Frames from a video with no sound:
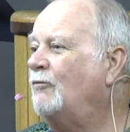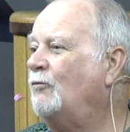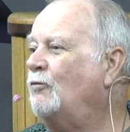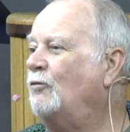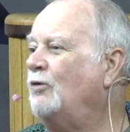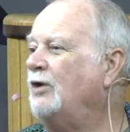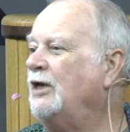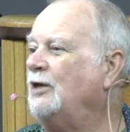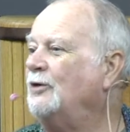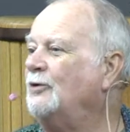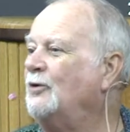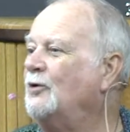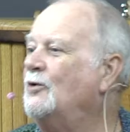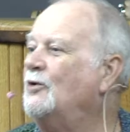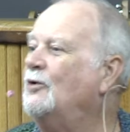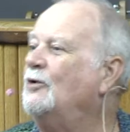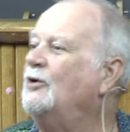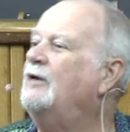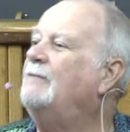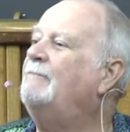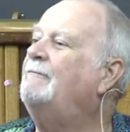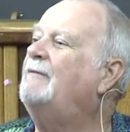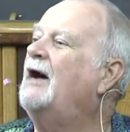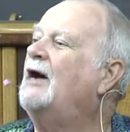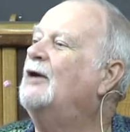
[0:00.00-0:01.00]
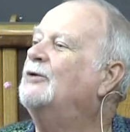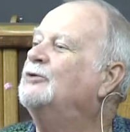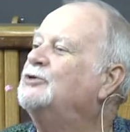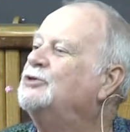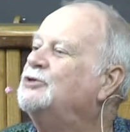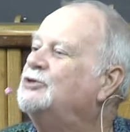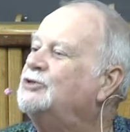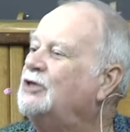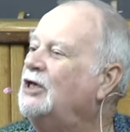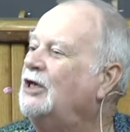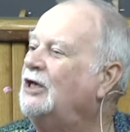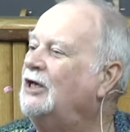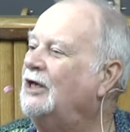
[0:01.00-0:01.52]
we learned about
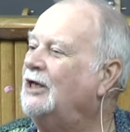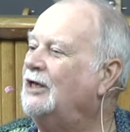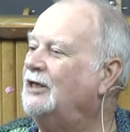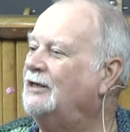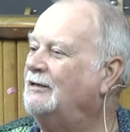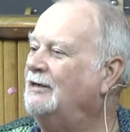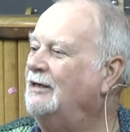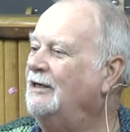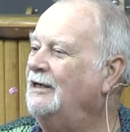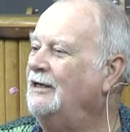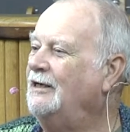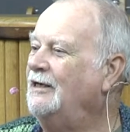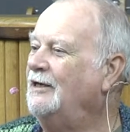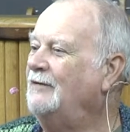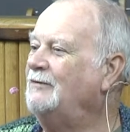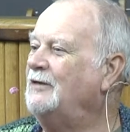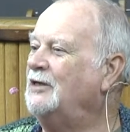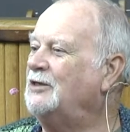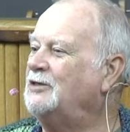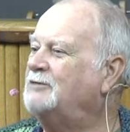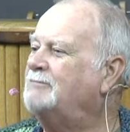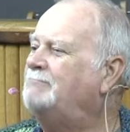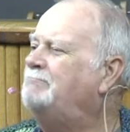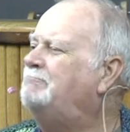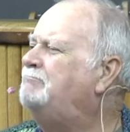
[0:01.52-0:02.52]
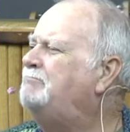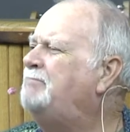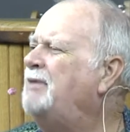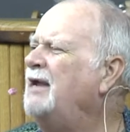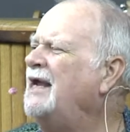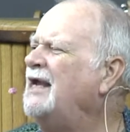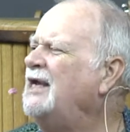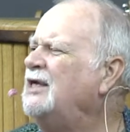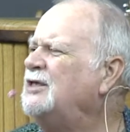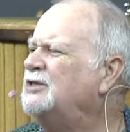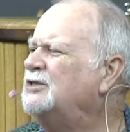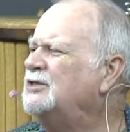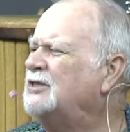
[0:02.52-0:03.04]
singing that's
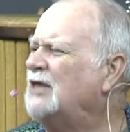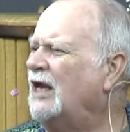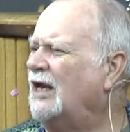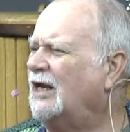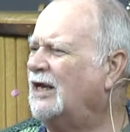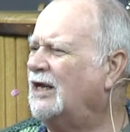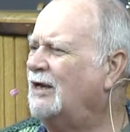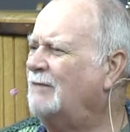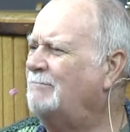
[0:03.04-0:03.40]
basic,